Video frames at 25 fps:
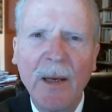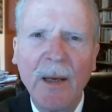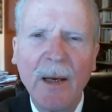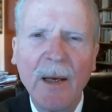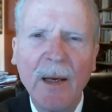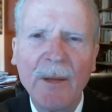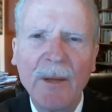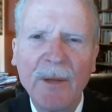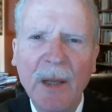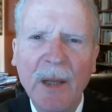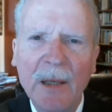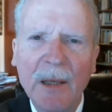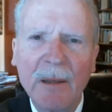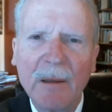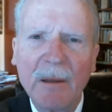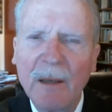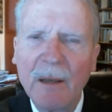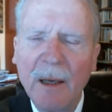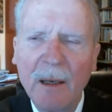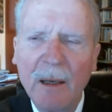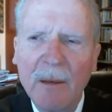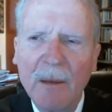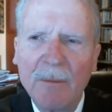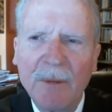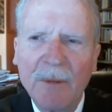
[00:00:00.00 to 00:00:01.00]
that
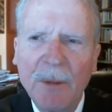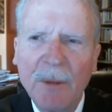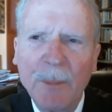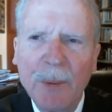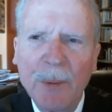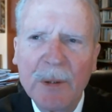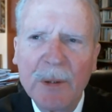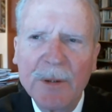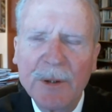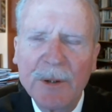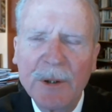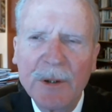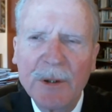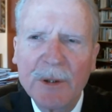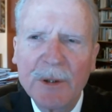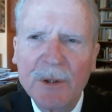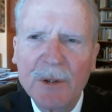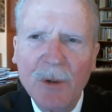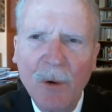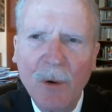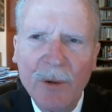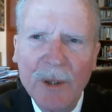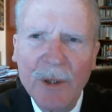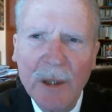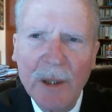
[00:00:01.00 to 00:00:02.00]
the princes
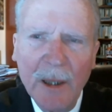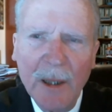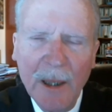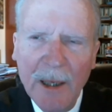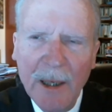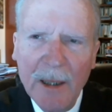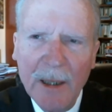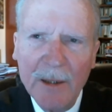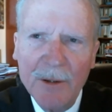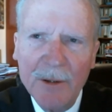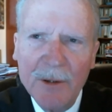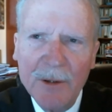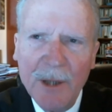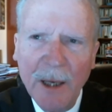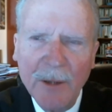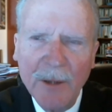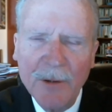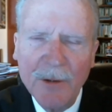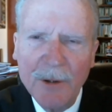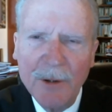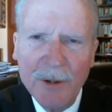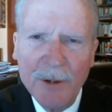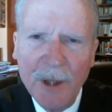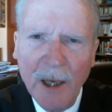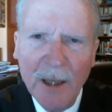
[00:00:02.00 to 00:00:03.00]
or the kings
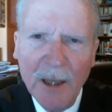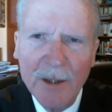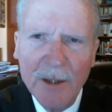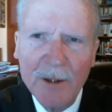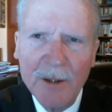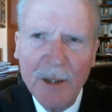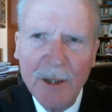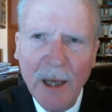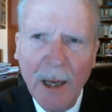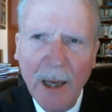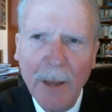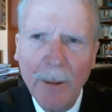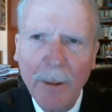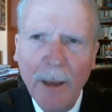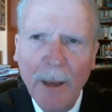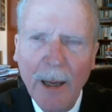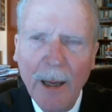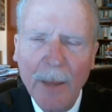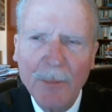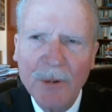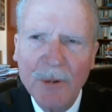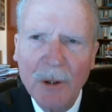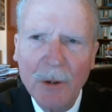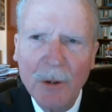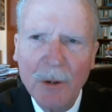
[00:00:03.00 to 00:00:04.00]
exercised
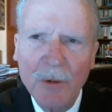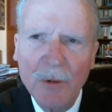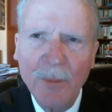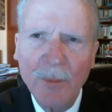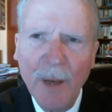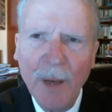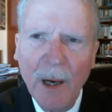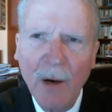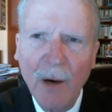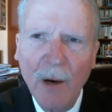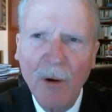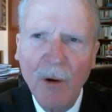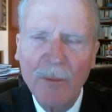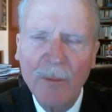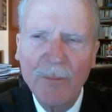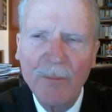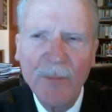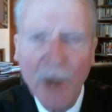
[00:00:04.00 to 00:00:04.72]
absolute power.